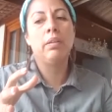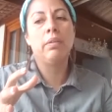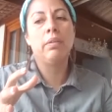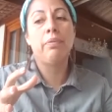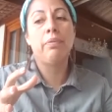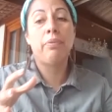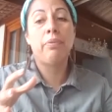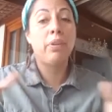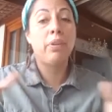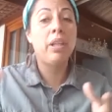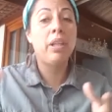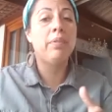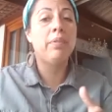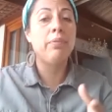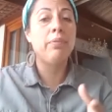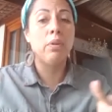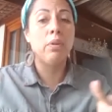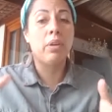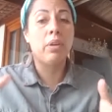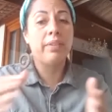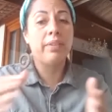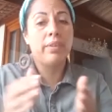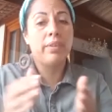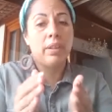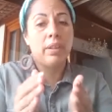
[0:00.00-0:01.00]
free for
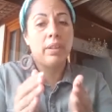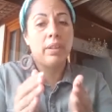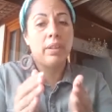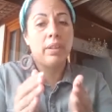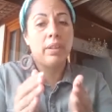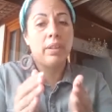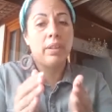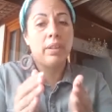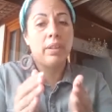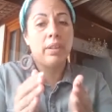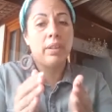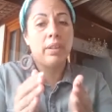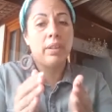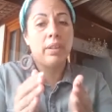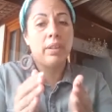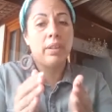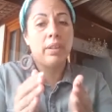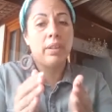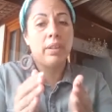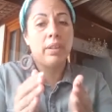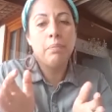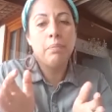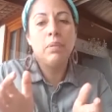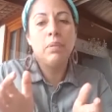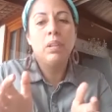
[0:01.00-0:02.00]
a certain
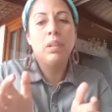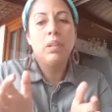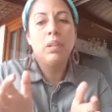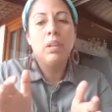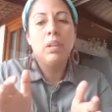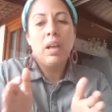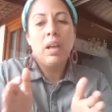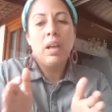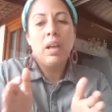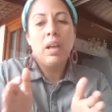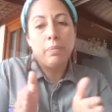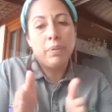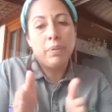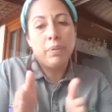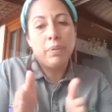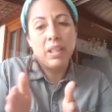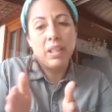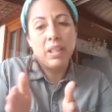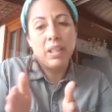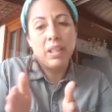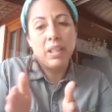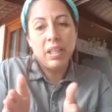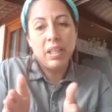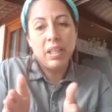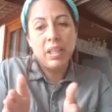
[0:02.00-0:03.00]
time at the
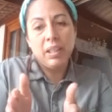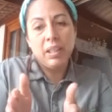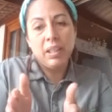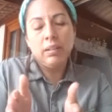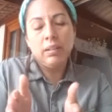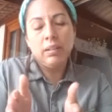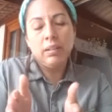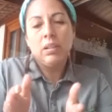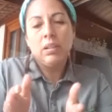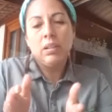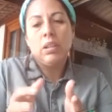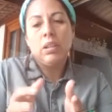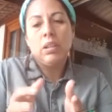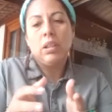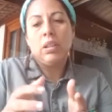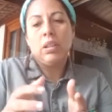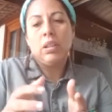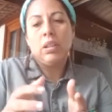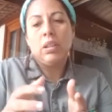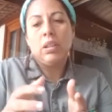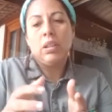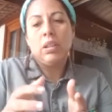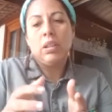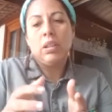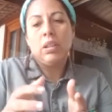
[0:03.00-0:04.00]
beginning, to,
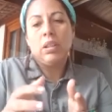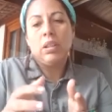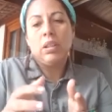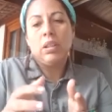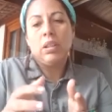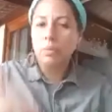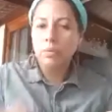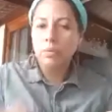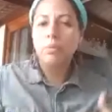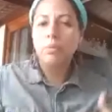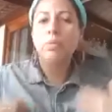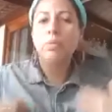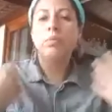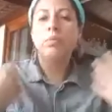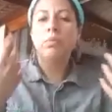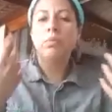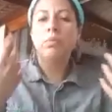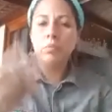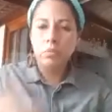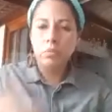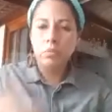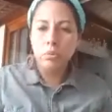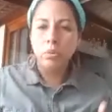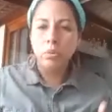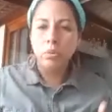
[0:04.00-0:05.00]
you know,
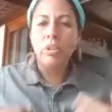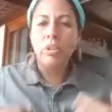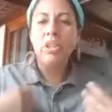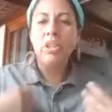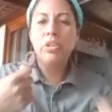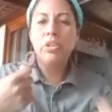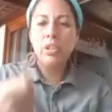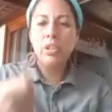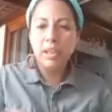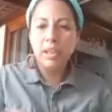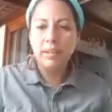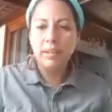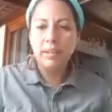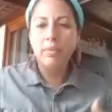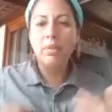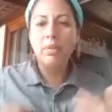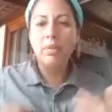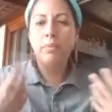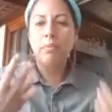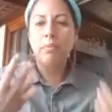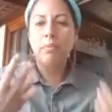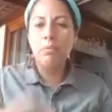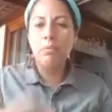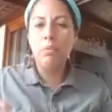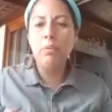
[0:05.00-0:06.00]
to inject
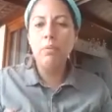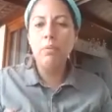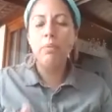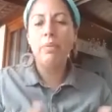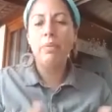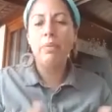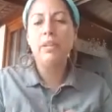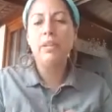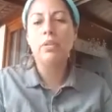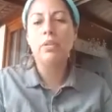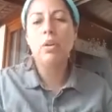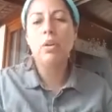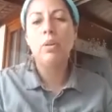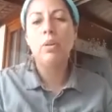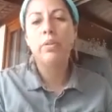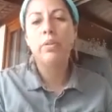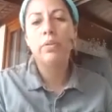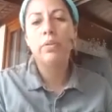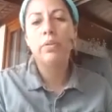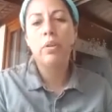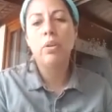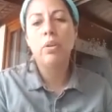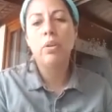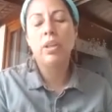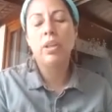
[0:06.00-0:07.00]
some movement
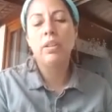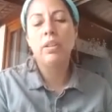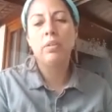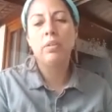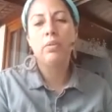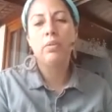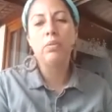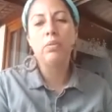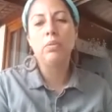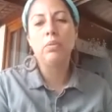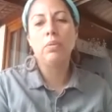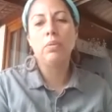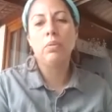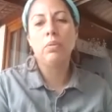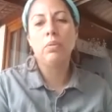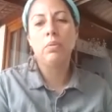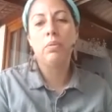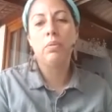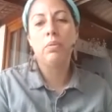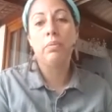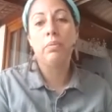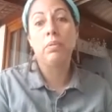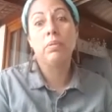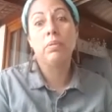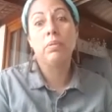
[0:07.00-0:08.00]
also, and
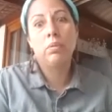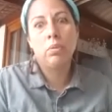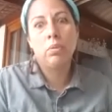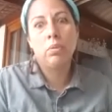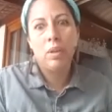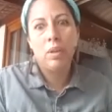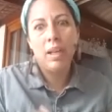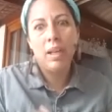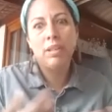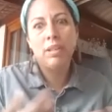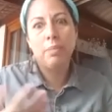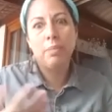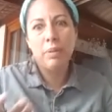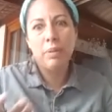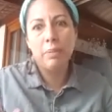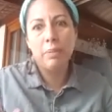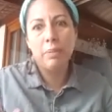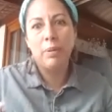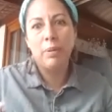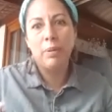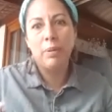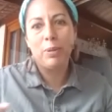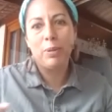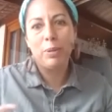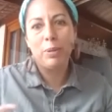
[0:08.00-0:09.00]
to let
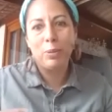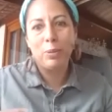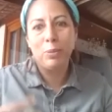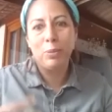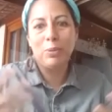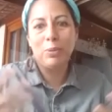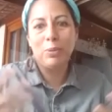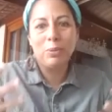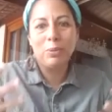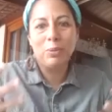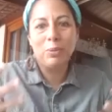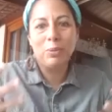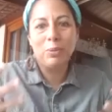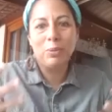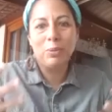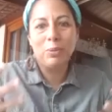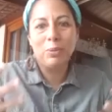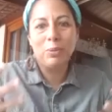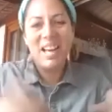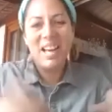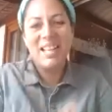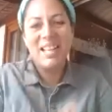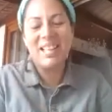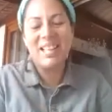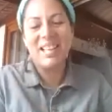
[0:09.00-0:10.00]
people to go
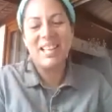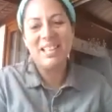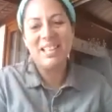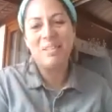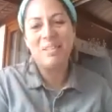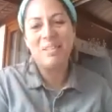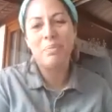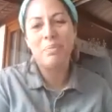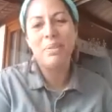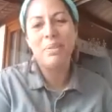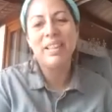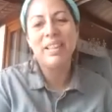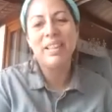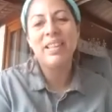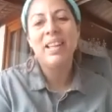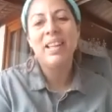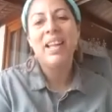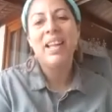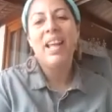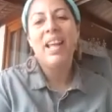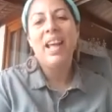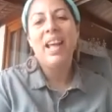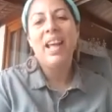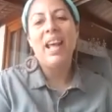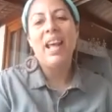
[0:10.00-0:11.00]
outside a little bit.
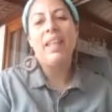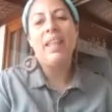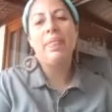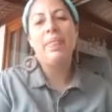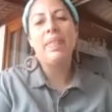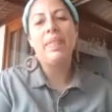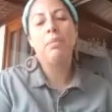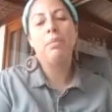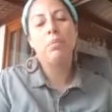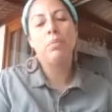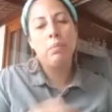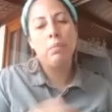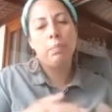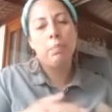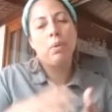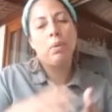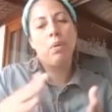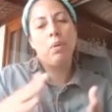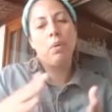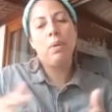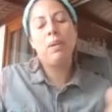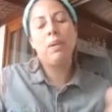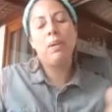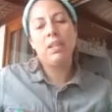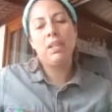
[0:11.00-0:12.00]
And then we
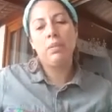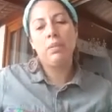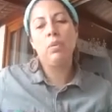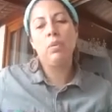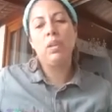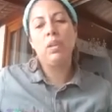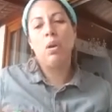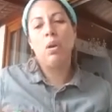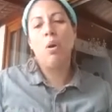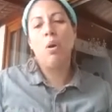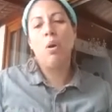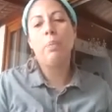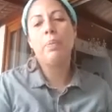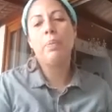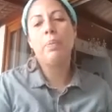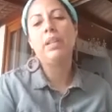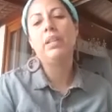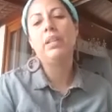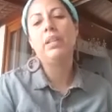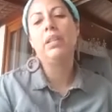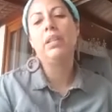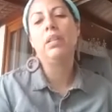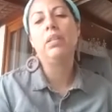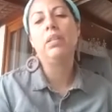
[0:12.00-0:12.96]
probably will open,